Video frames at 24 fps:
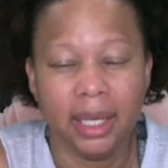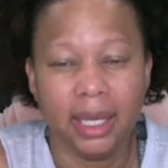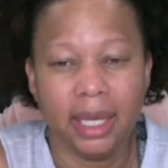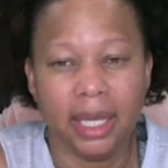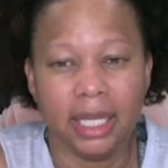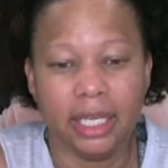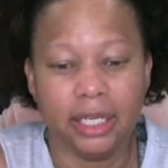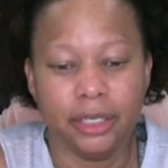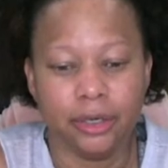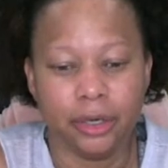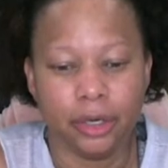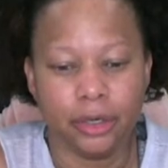
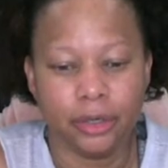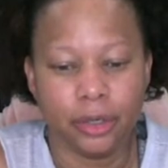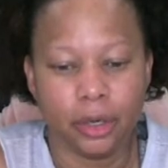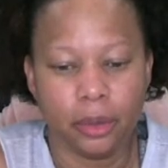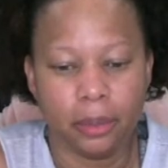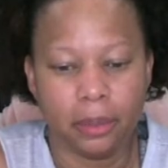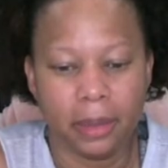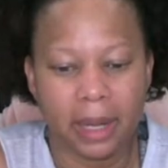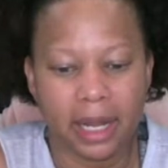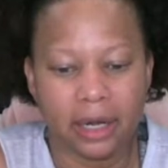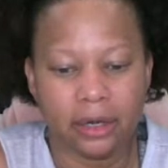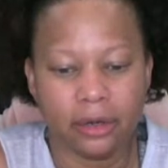And no
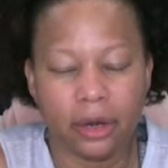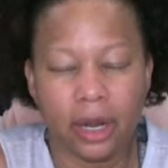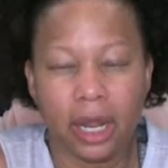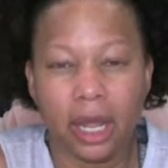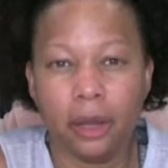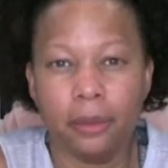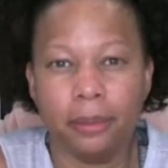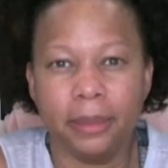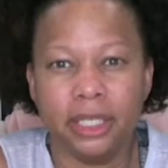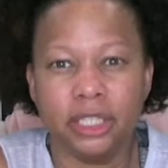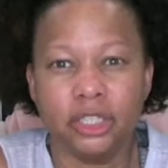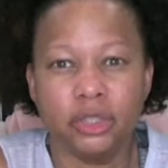matter how
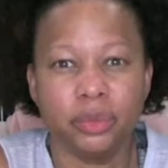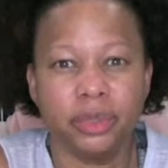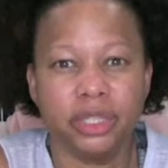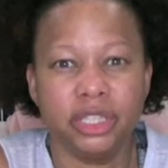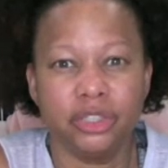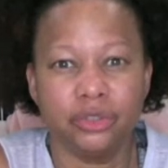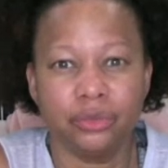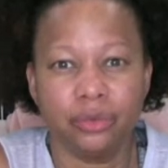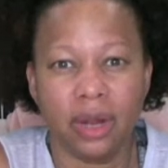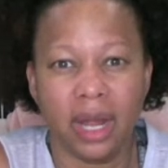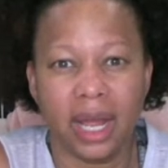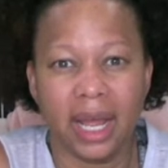much we
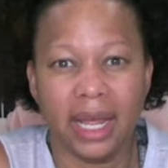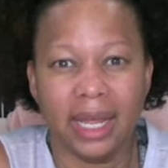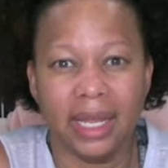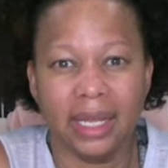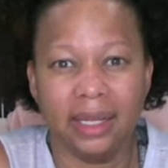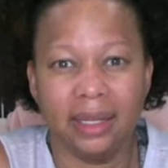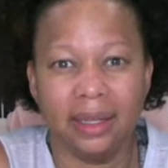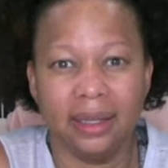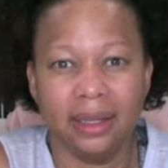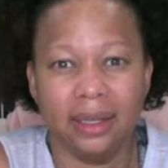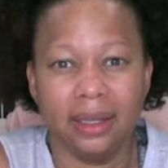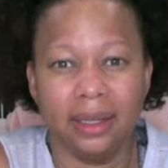try,
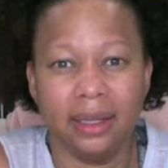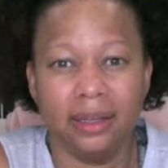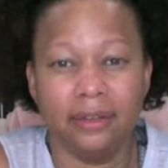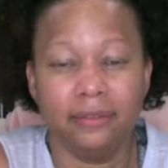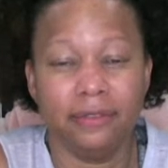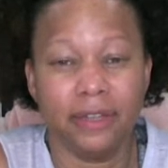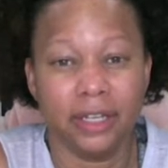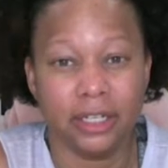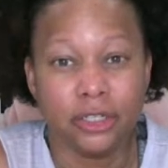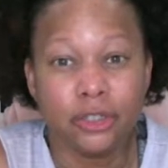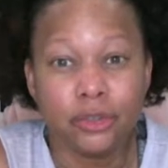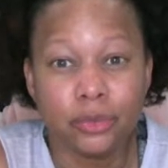
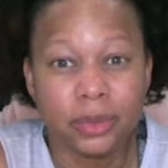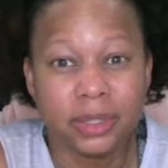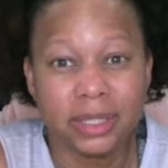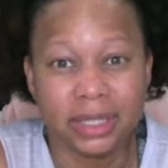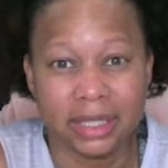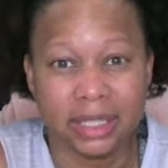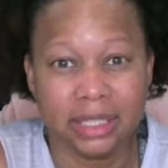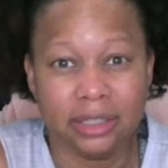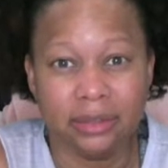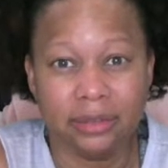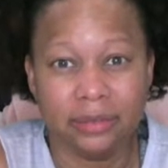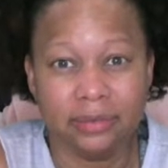
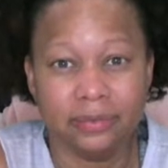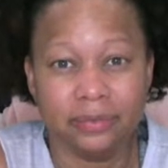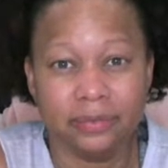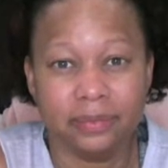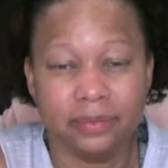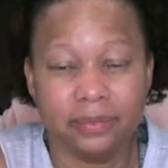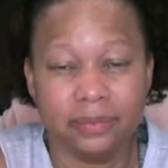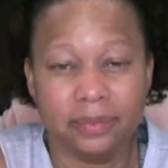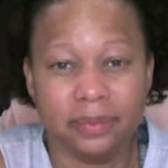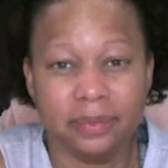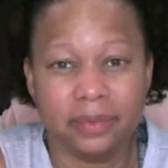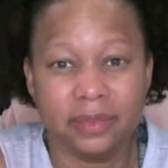eventually
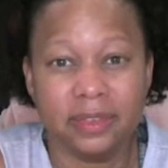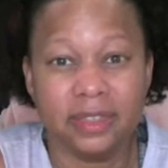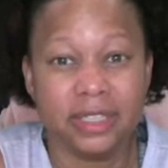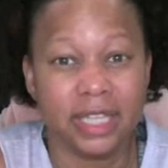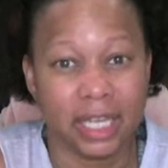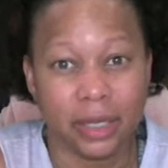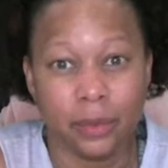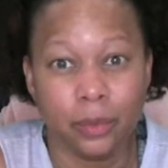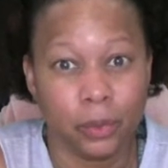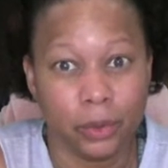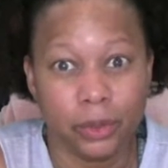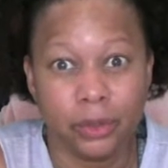
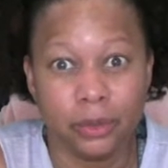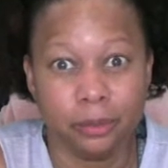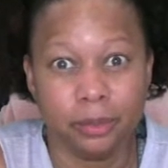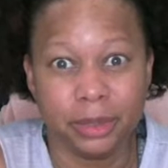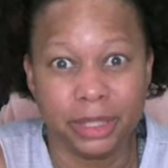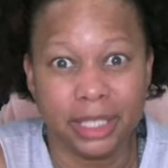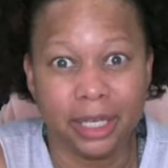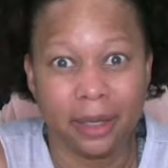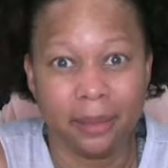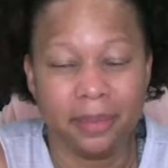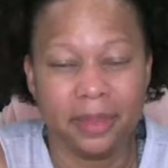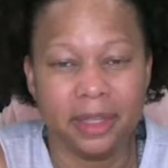they will
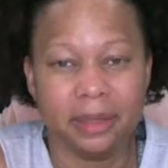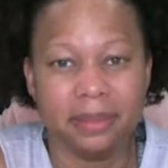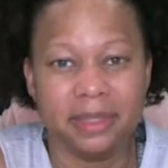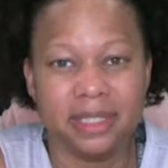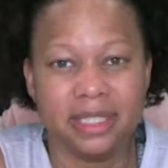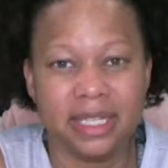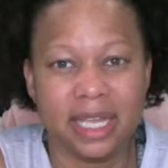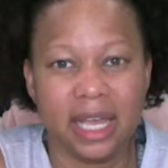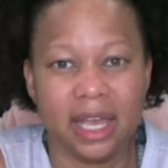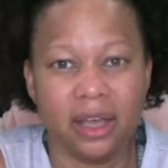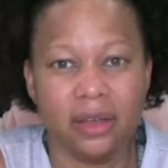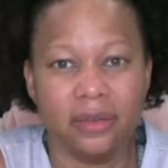become
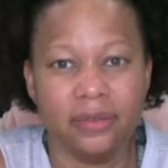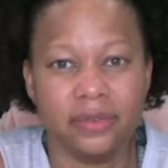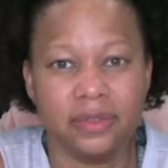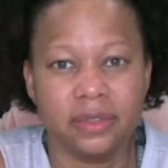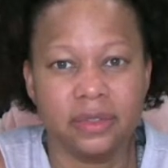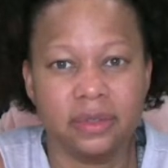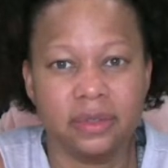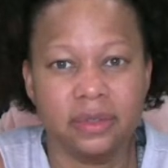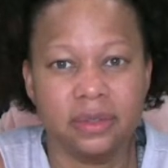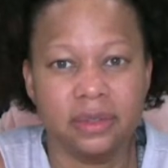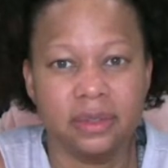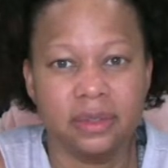
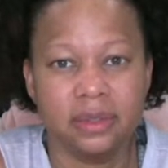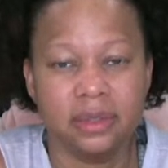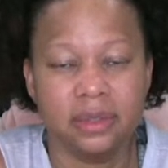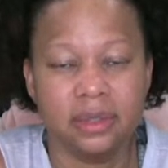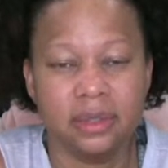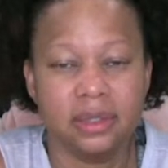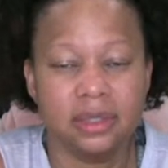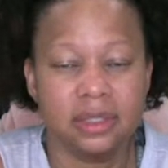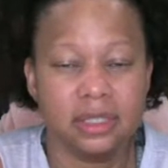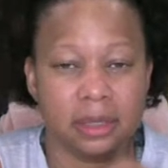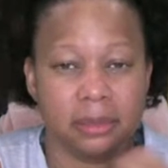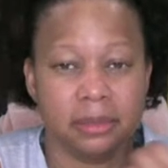themselves.
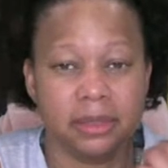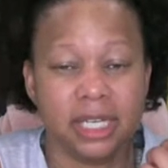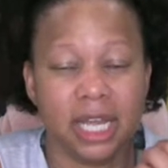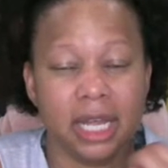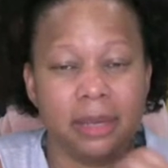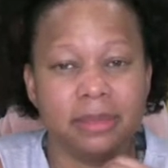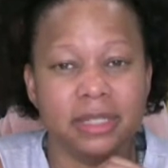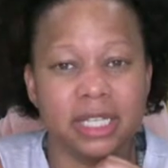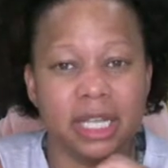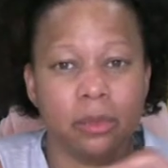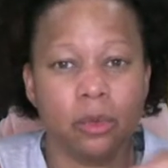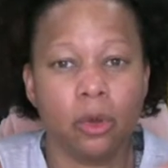
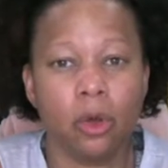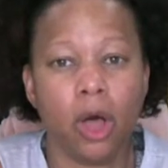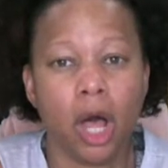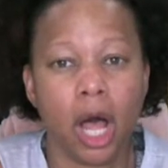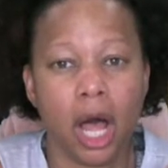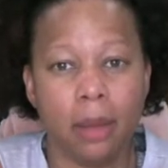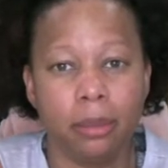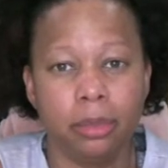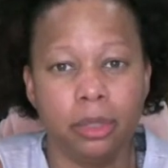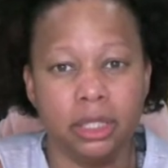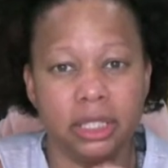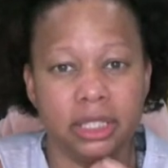Sometimes they will
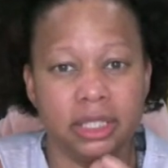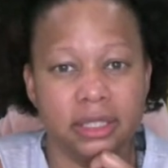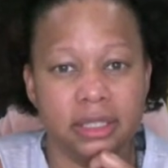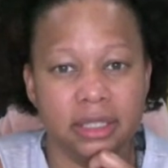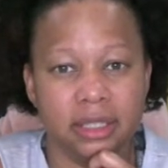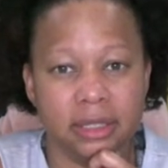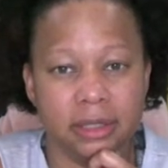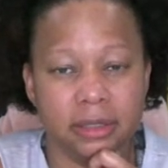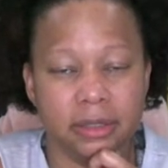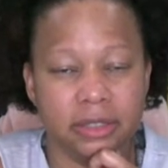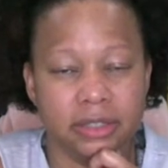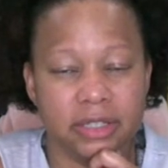hobble into
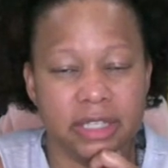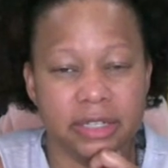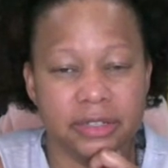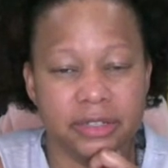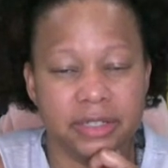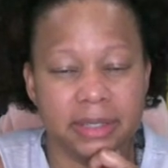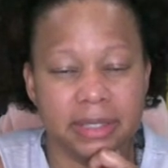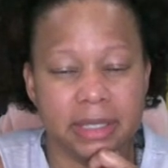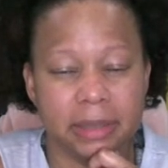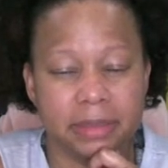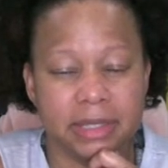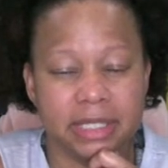
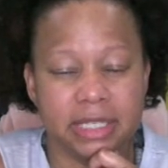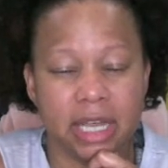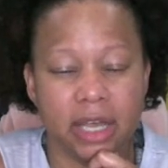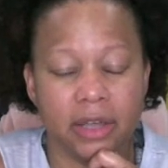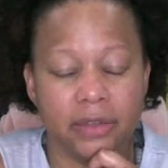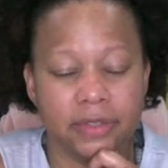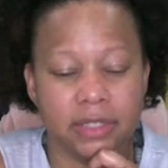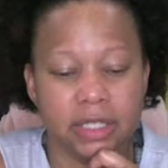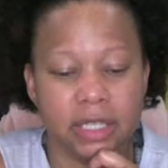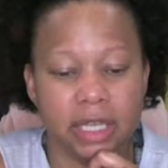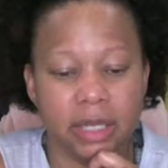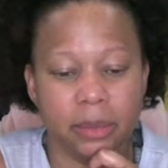
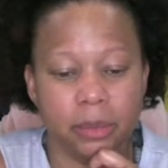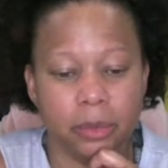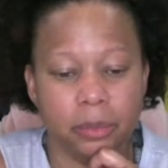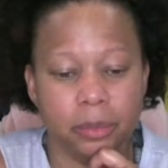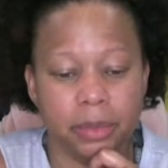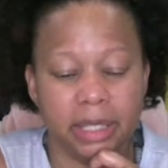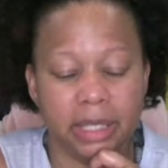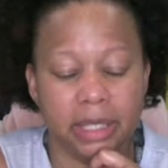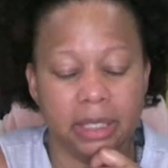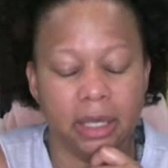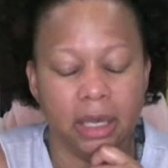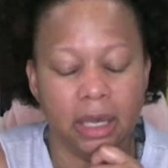themselves and they will
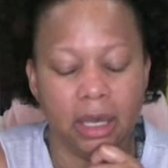be